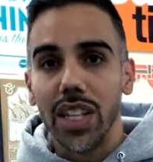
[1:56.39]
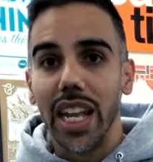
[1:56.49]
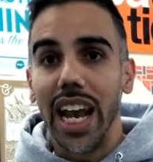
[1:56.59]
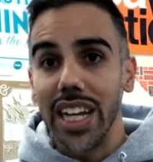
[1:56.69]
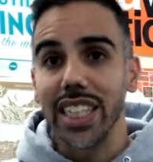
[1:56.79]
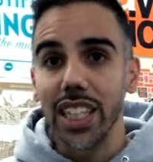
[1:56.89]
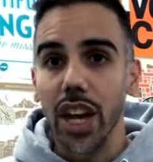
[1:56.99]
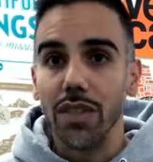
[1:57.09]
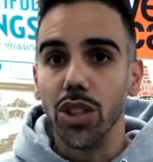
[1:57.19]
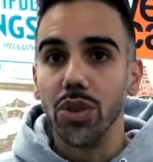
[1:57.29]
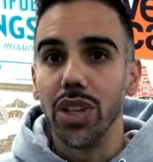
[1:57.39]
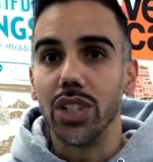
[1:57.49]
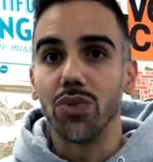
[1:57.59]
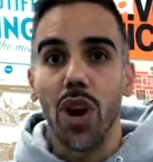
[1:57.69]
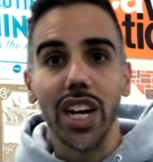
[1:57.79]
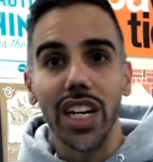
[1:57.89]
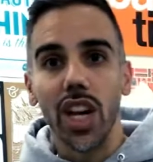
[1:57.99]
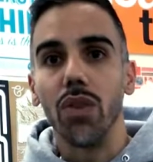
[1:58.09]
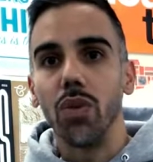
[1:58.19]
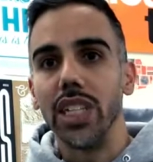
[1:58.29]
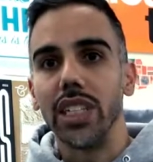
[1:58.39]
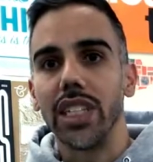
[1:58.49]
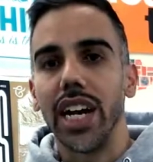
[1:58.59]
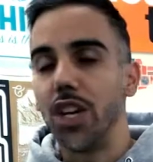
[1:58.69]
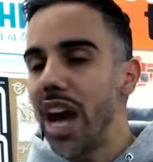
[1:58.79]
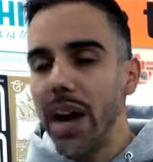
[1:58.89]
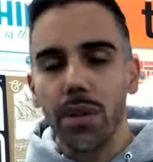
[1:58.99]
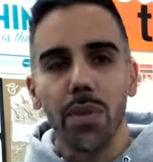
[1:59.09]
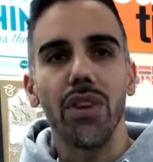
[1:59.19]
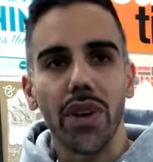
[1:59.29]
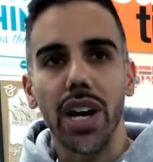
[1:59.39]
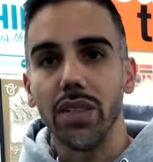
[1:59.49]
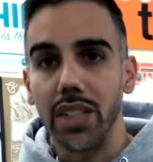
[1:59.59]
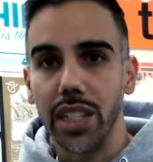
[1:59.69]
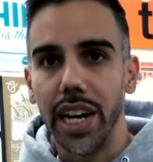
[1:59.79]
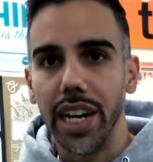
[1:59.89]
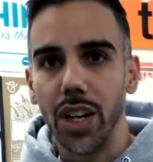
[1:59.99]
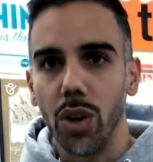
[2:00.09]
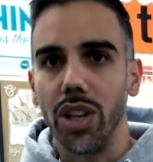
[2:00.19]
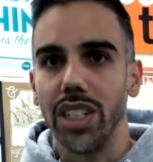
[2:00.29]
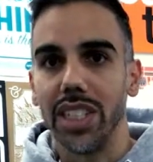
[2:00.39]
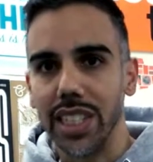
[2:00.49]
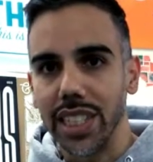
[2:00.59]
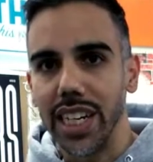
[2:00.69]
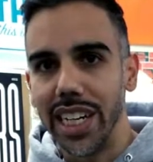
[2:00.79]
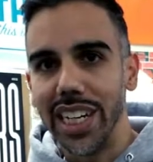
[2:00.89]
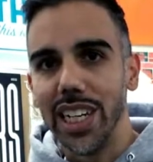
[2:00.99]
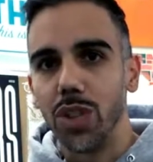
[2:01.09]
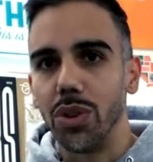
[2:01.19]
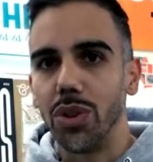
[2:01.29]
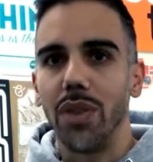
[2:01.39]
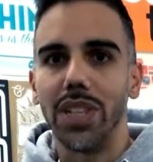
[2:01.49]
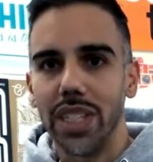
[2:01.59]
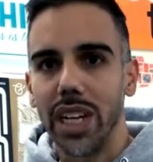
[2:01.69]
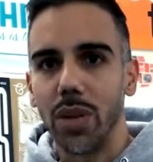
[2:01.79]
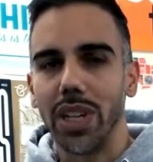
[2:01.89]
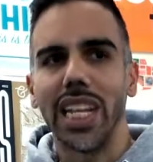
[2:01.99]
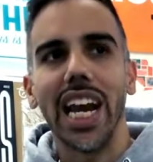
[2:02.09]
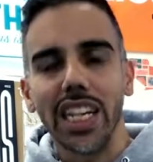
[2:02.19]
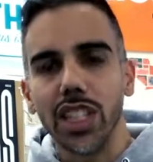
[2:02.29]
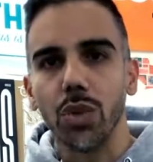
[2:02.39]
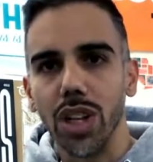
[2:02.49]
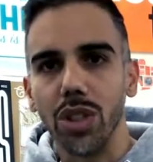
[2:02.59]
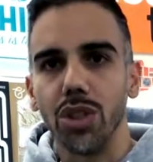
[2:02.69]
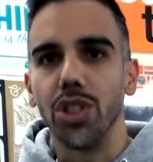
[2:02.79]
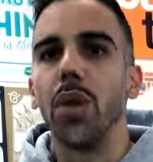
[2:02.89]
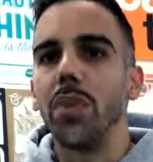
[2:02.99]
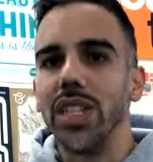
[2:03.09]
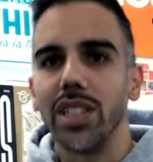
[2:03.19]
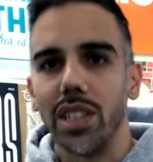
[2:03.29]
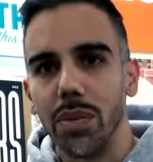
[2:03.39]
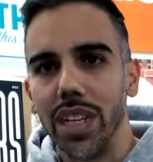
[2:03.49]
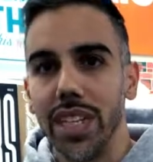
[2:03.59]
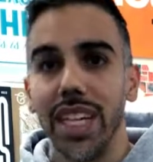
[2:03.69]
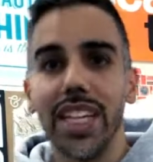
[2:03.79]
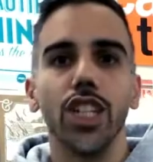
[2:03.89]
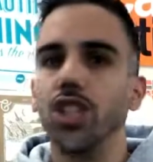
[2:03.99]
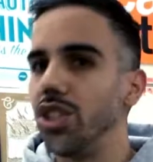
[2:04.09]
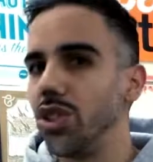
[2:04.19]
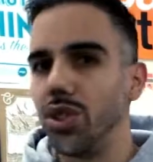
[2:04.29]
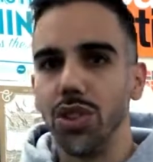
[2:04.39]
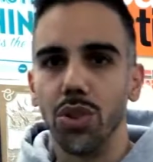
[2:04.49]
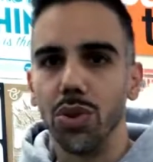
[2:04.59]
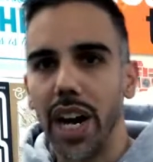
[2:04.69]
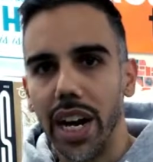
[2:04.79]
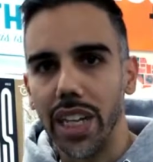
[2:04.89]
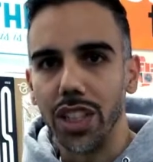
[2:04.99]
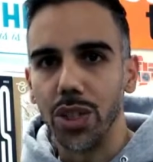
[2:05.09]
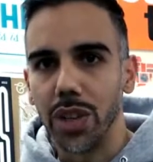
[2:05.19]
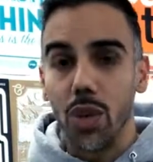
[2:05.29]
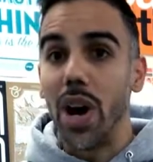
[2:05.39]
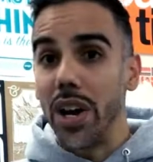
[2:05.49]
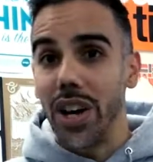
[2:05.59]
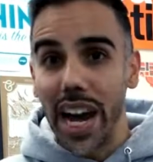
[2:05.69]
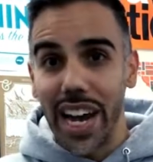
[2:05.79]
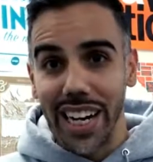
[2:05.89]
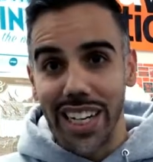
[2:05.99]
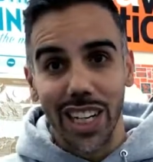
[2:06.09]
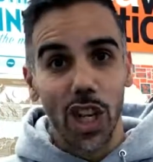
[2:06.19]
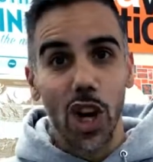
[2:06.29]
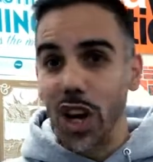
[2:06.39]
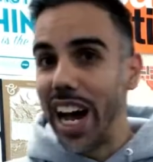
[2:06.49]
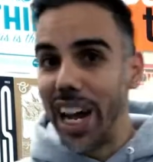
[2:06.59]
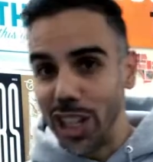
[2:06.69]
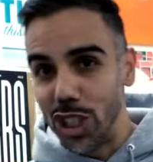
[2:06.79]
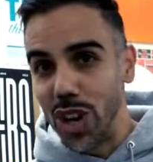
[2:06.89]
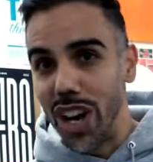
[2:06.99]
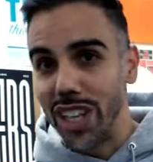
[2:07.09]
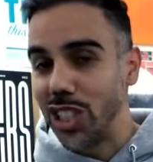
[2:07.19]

The last thing that you have to do is fall in love with design. You have to be a fan of design in order to succeed with graphic design work. The last thing you want to jump into something you just do not enjoy. While you're at it, learn how to draw.